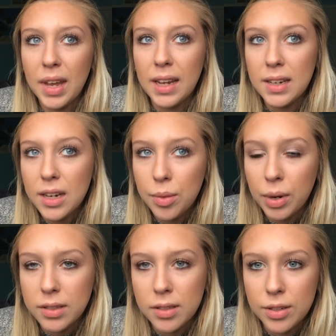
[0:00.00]

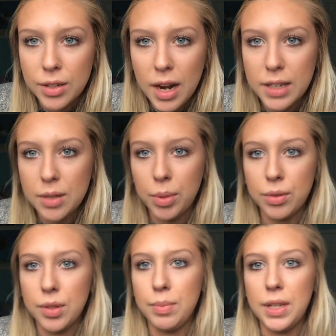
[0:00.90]
antidepressants are not
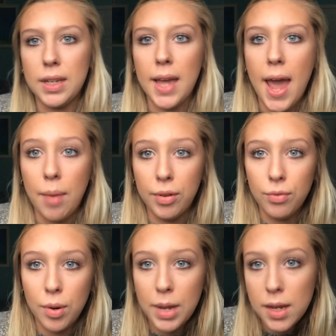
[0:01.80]
supposed to be habit
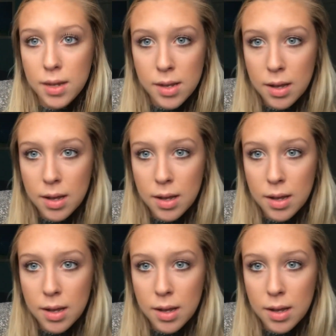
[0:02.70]
forming,